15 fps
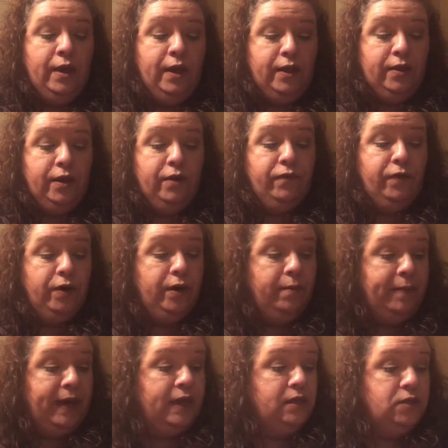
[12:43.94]
And they're very
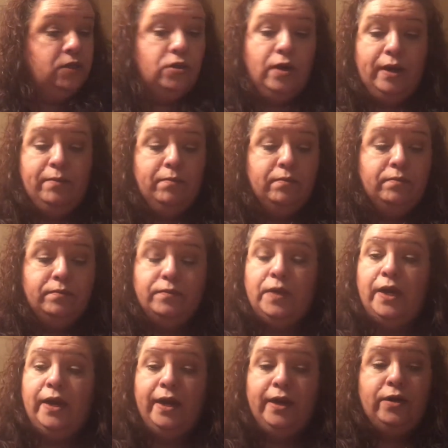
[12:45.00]
matte, so I
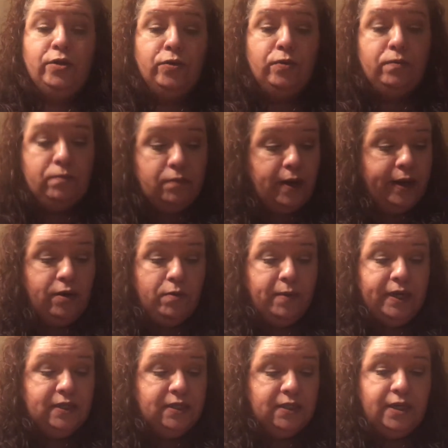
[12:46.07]
don't
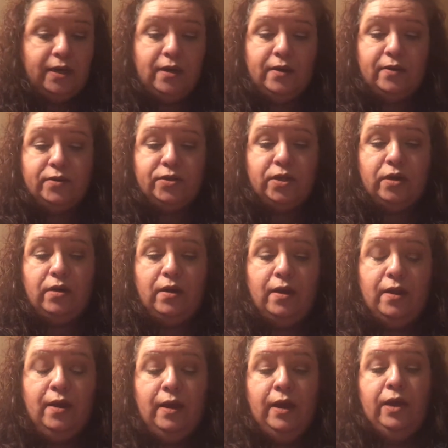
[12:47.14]
mind City Colors at
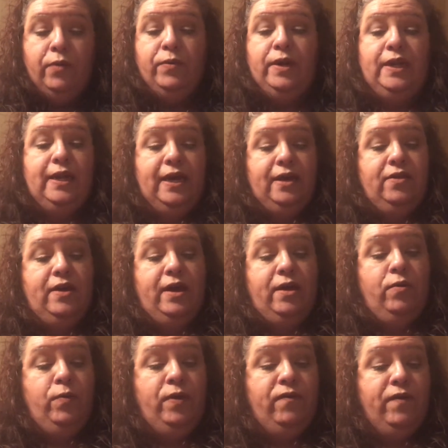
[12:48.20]
all. Really like
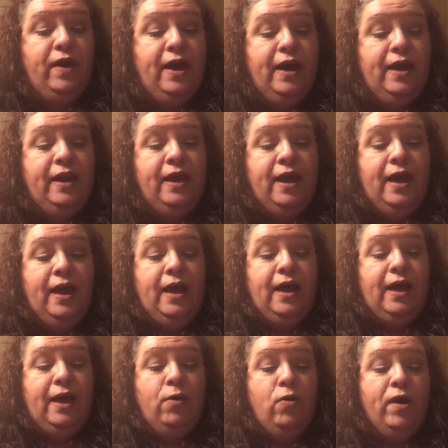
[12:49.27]
that. We've got,
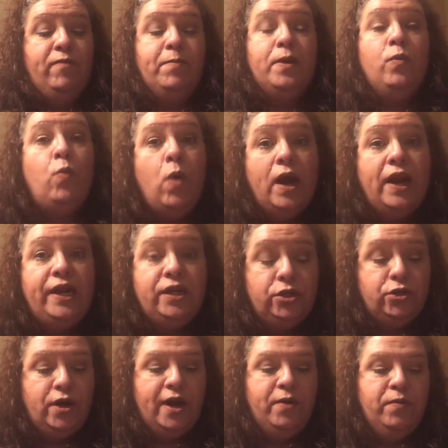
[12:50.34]
oh, I've been wanting to
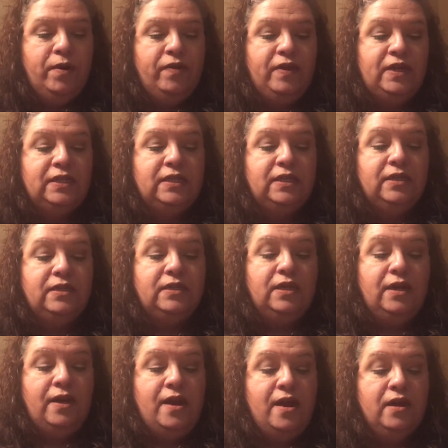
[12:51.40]
try one of these. It's the
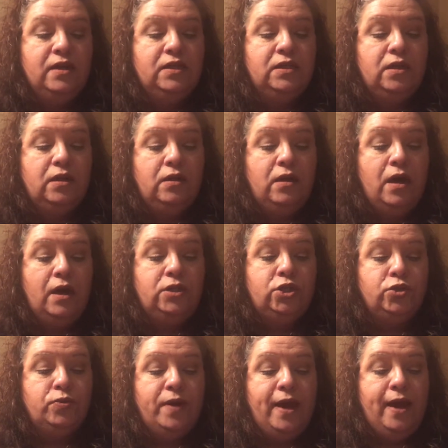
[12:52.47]
NYX
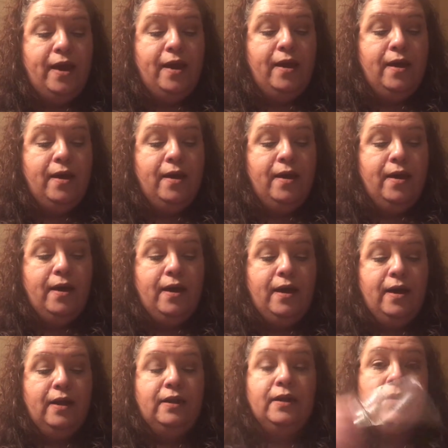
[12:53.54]
Lingerie
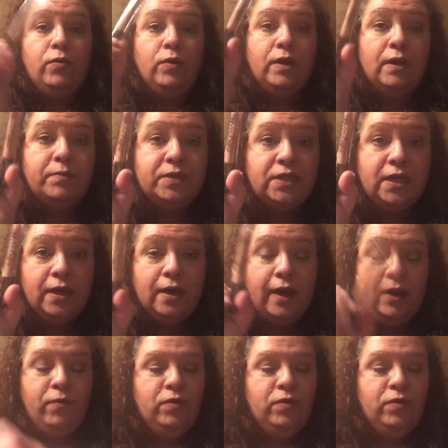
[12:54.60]
liquid lipstick.